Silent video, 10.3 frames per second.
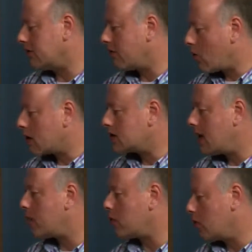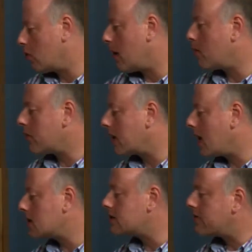For example, you remember the
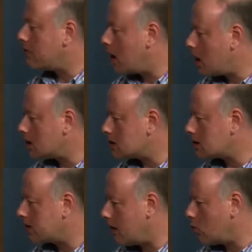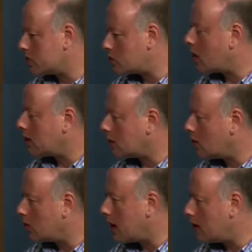case of the mosque that was trying to
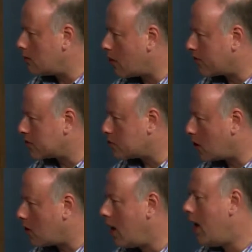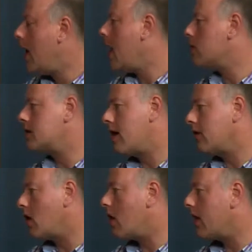locate in Murfreesboro? In Murfreesboro, yeah. It was
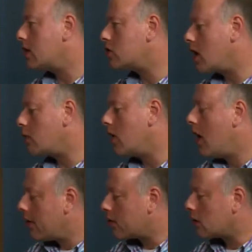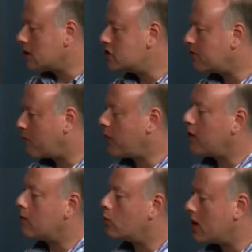having all that trouble. The Religious
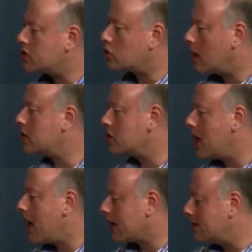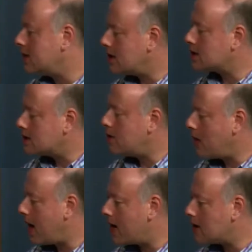Freedom Restoration Act that Tennessee
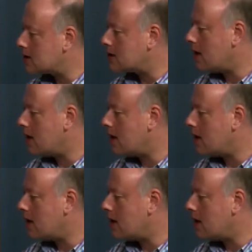passed